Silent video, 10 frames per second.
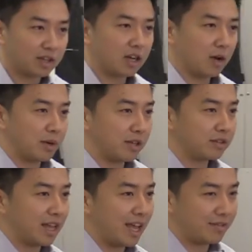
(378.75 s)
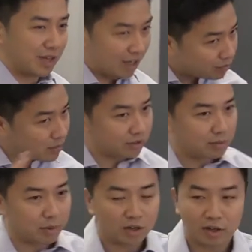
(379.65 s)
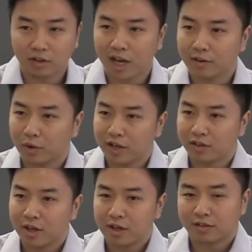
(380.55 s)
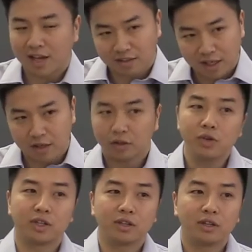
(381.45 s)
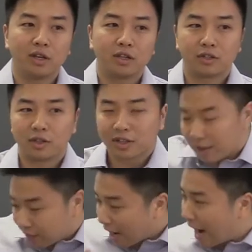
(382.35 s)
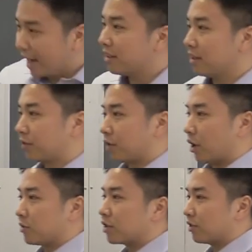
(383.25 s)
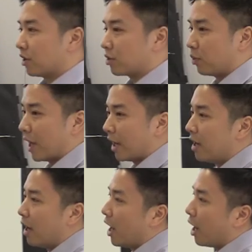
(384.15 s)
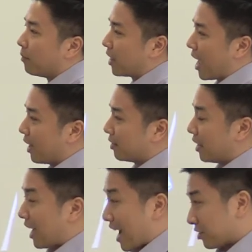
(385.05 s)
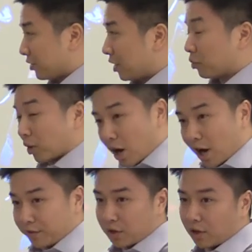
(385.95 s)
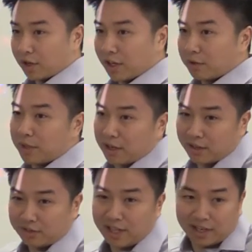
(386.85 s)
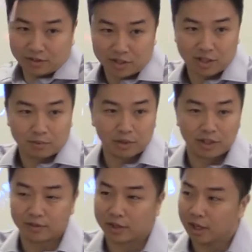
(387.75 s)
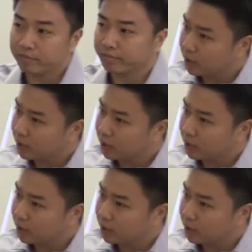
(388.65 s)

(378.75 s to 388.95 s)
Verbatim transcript: in companies that have kind of missed the mark in a lot of ways is that they colluded to kind of guide these firms in such a way um, that they actually were off target because they actually didn't believe in them.